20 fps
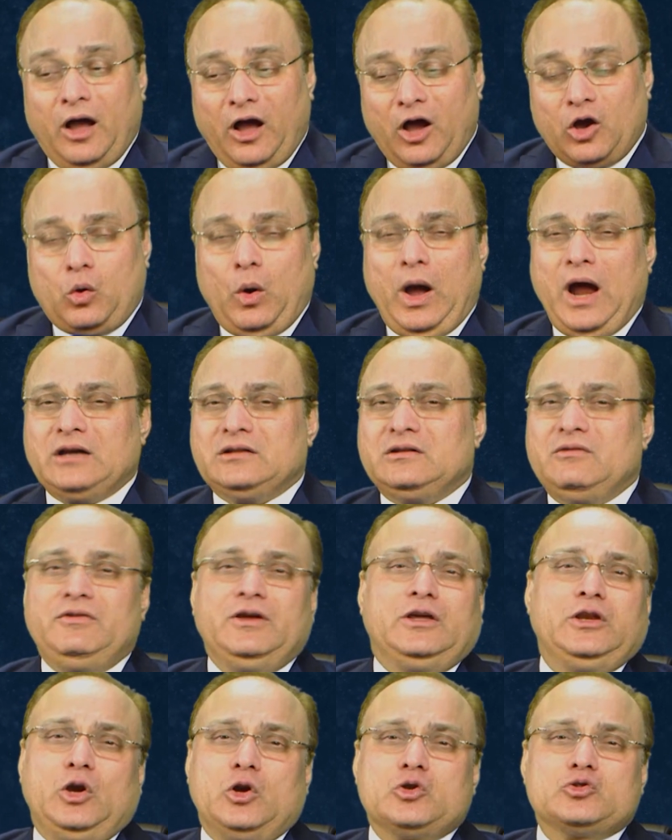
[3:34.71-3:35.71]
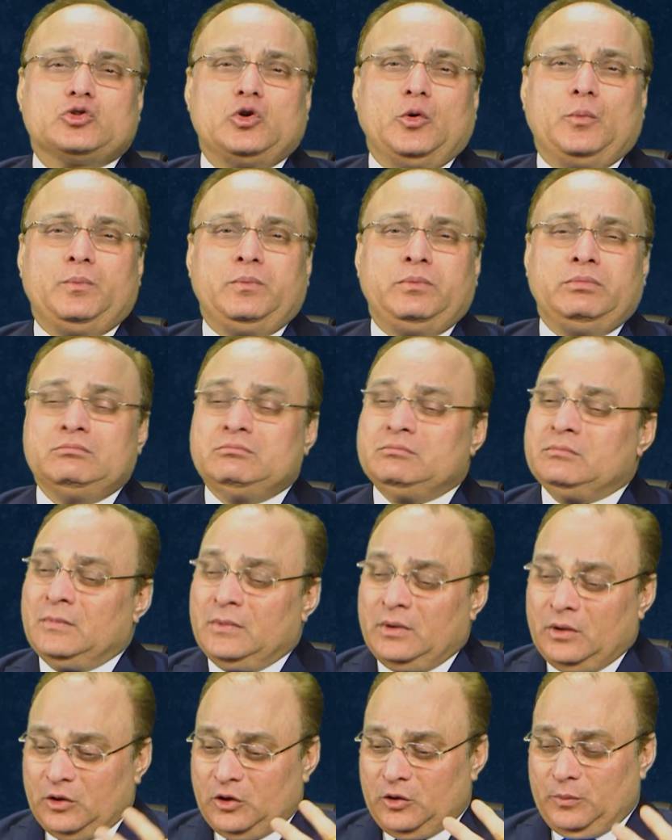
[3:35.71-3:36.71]
Acquire the weekly horoscope
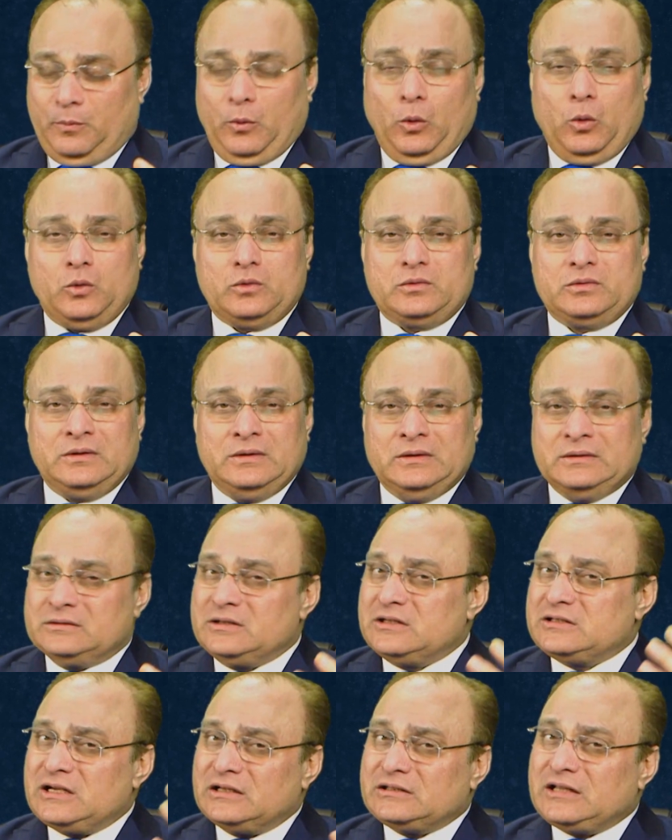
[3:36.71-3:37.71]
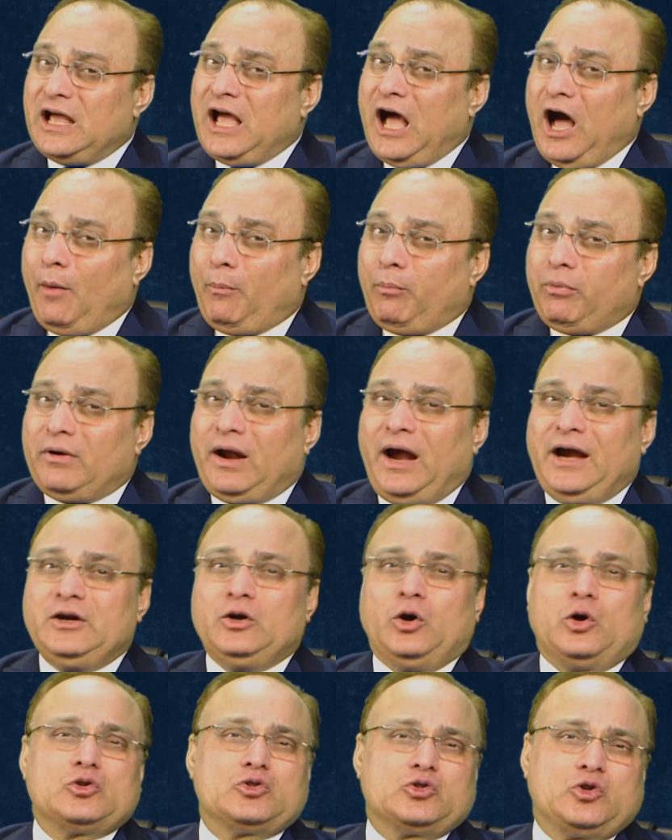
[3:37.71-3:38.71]
report. These are the applied
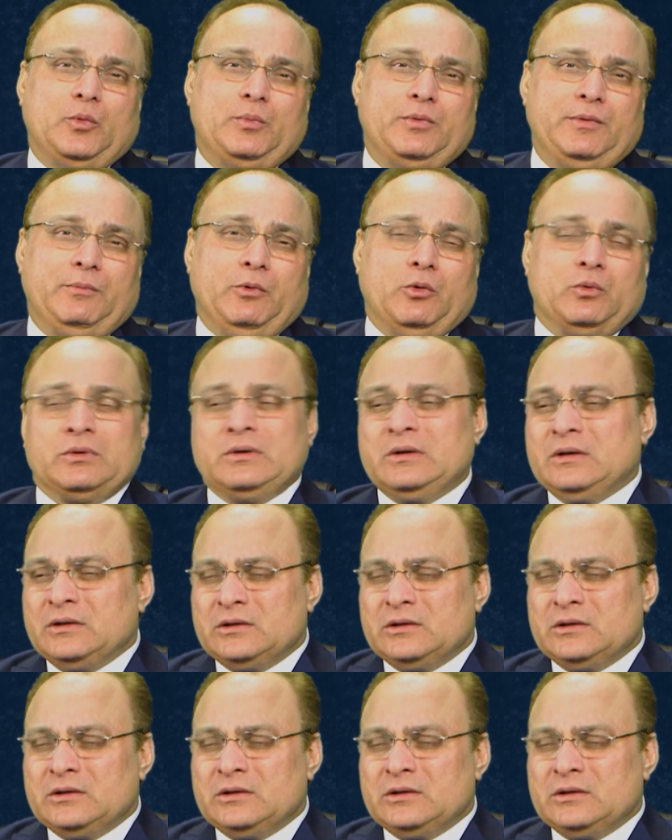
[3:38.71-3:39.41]
horoscope report.